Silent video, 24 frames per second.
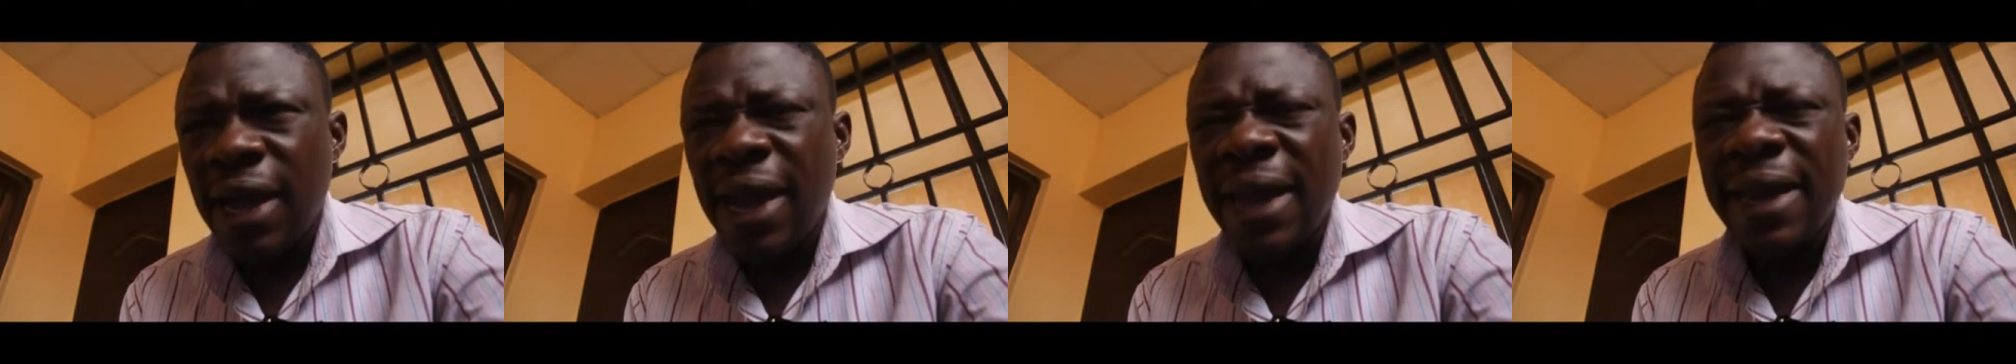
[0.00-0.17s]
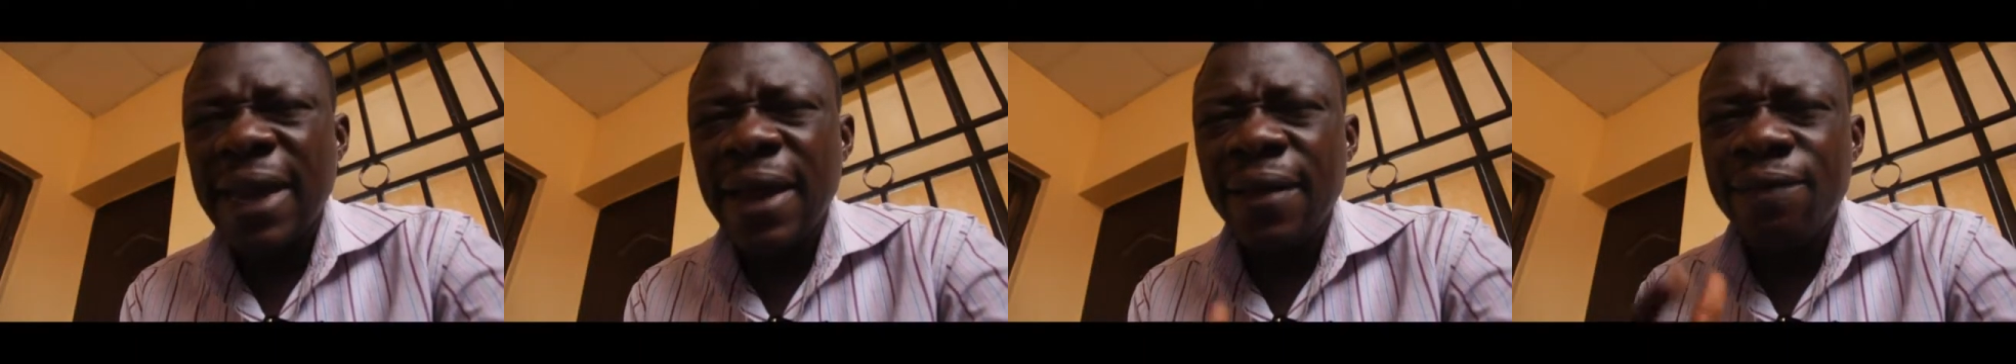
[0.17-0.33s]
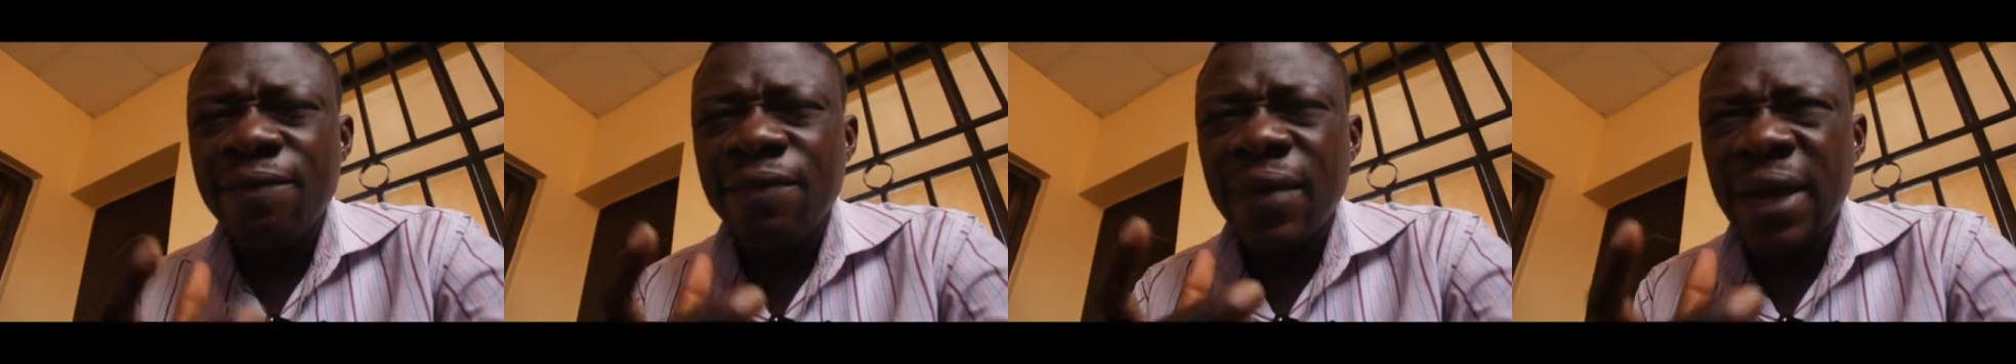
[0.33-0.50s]

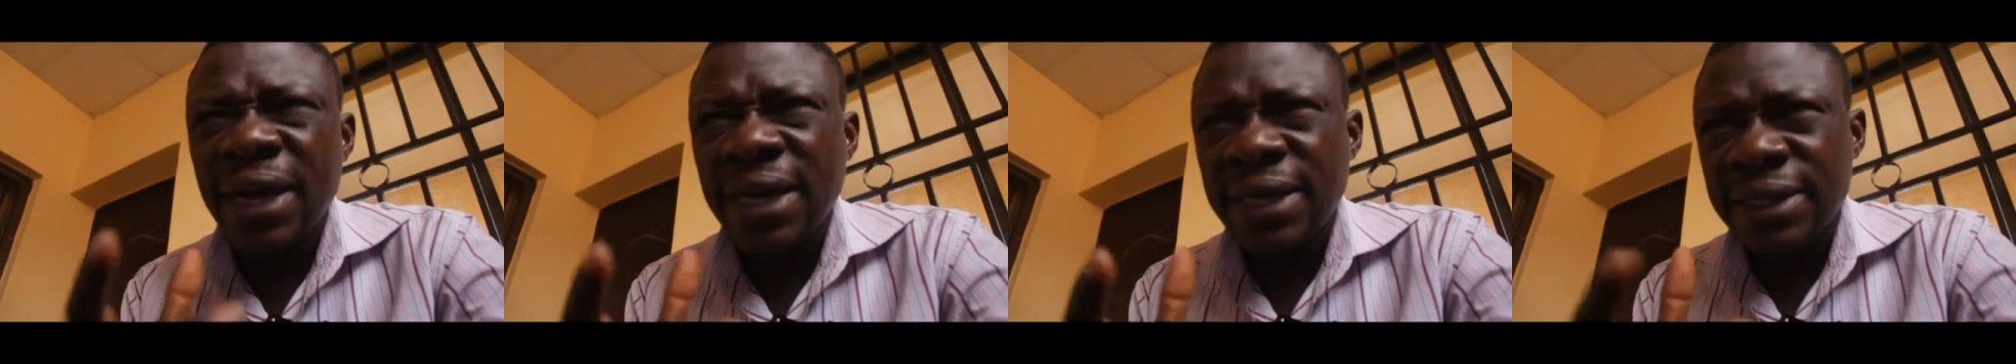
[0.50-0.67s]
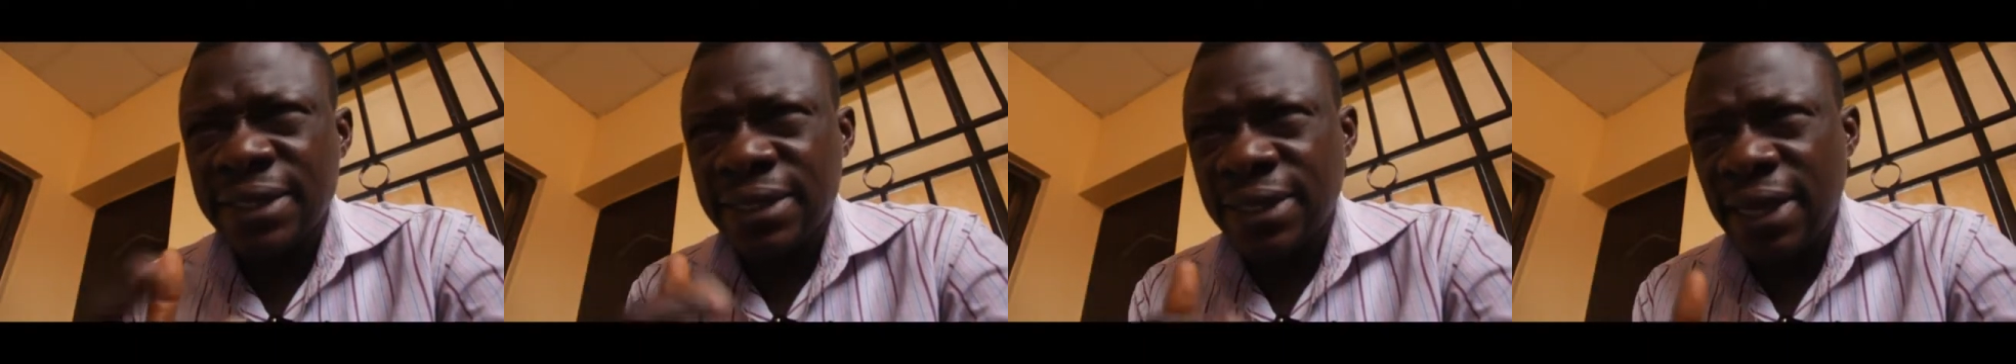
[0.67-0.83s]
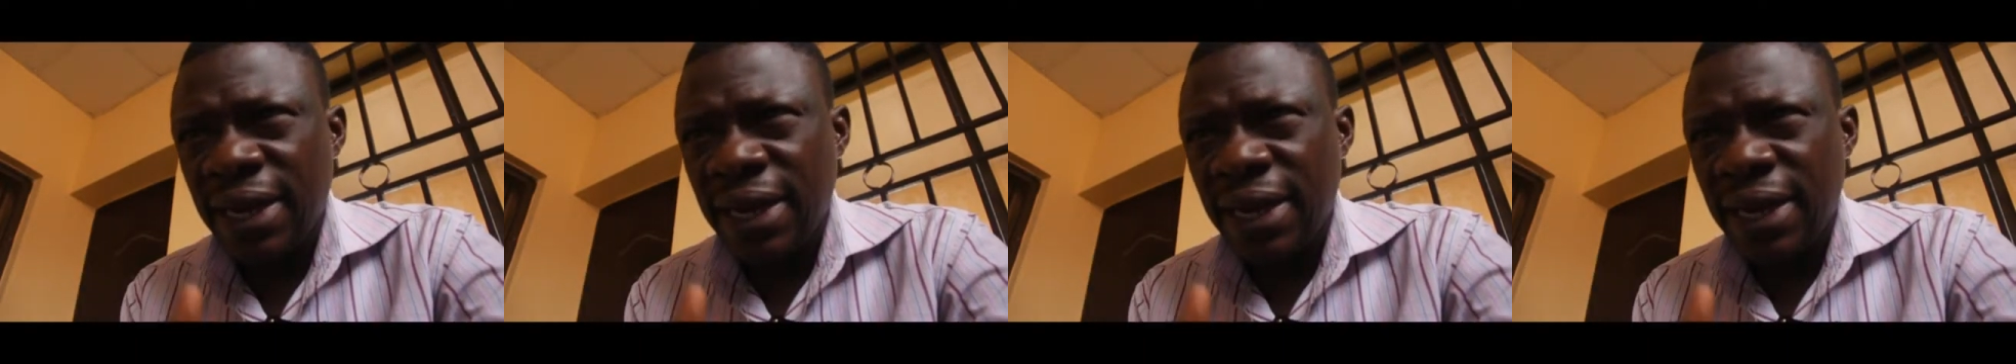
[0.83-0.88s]
and I'm very